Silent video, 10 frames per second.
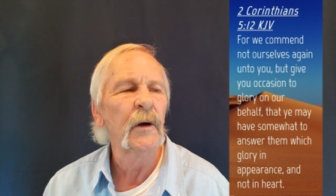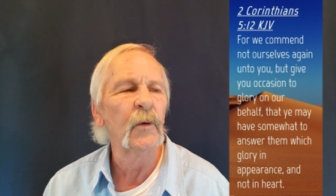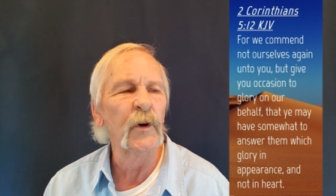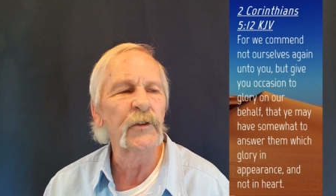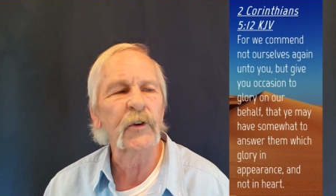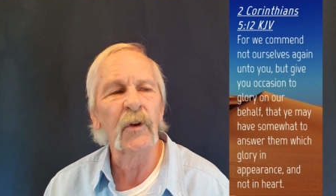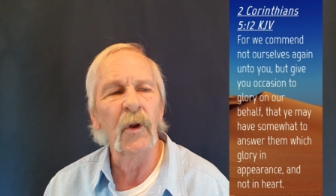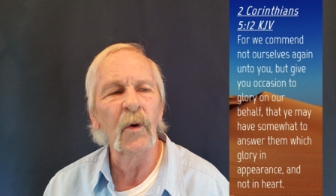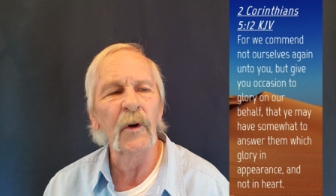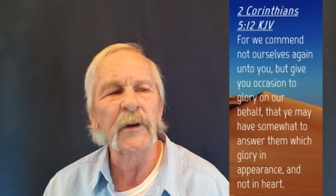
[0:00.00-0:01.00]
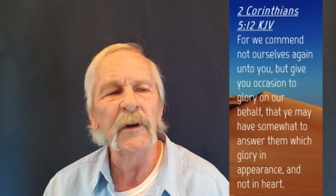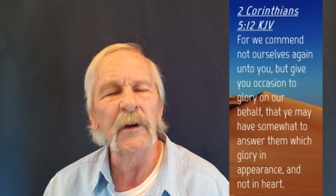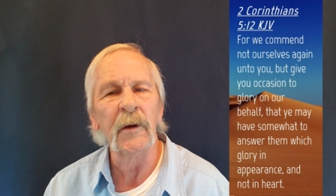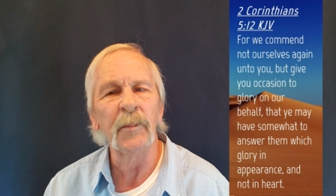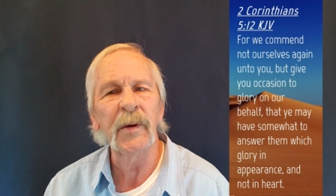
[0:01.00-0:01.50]
which glory
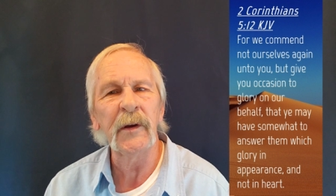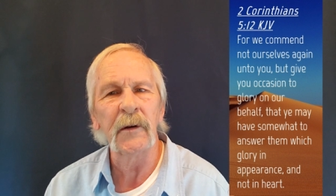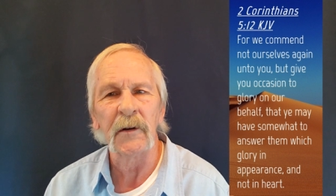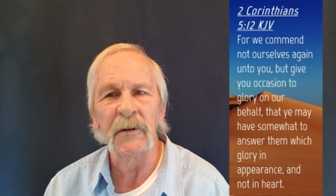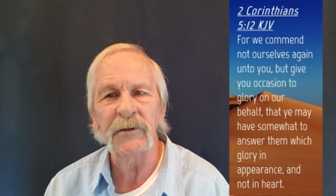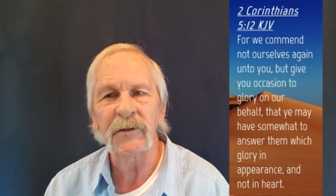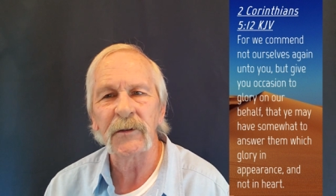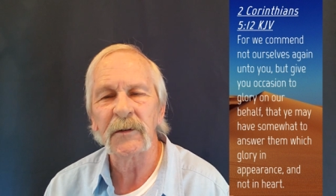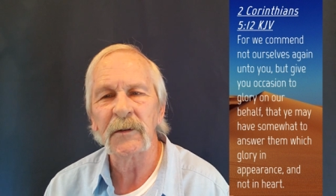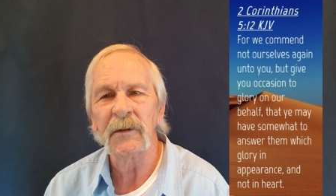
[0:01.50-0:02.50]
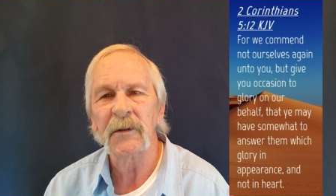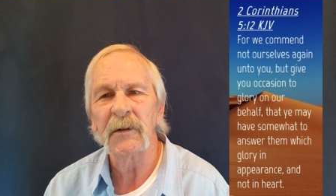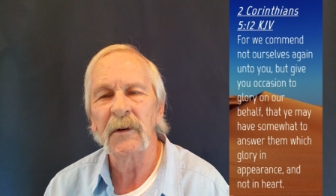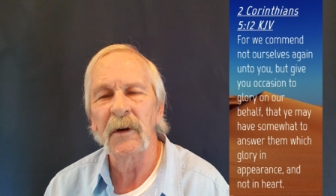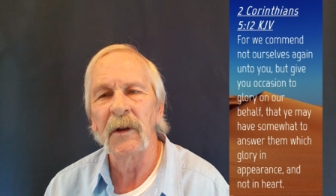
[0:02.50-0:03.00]
in appearance
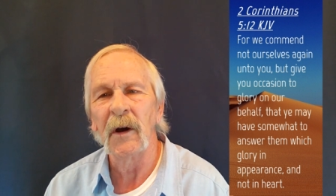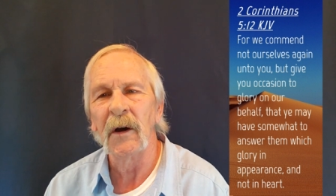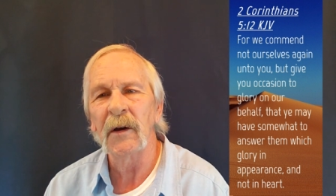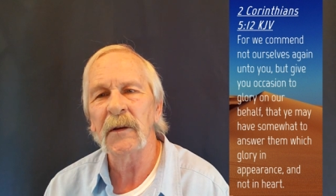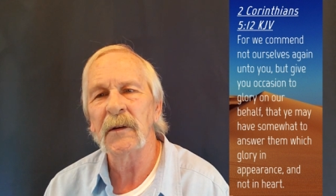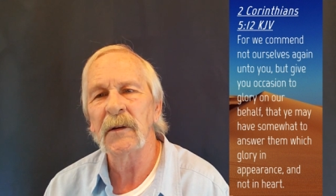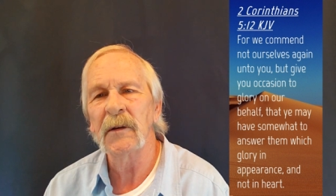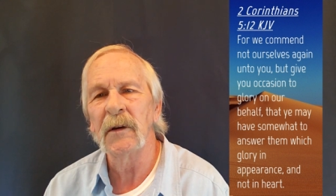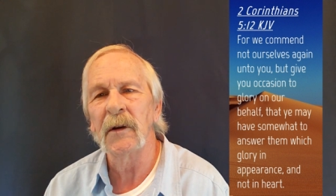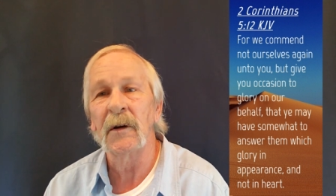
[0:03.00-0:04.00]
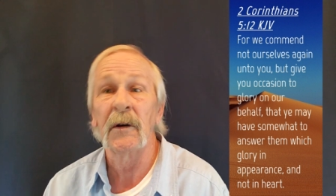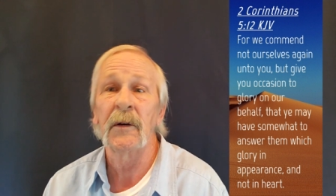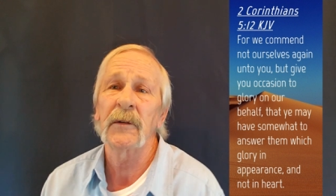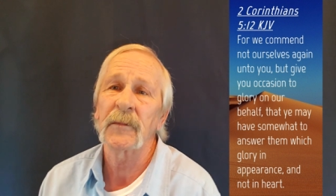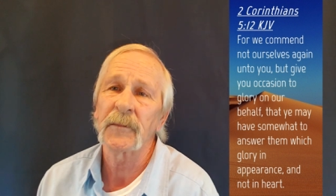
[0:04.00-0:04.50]
and not in heart.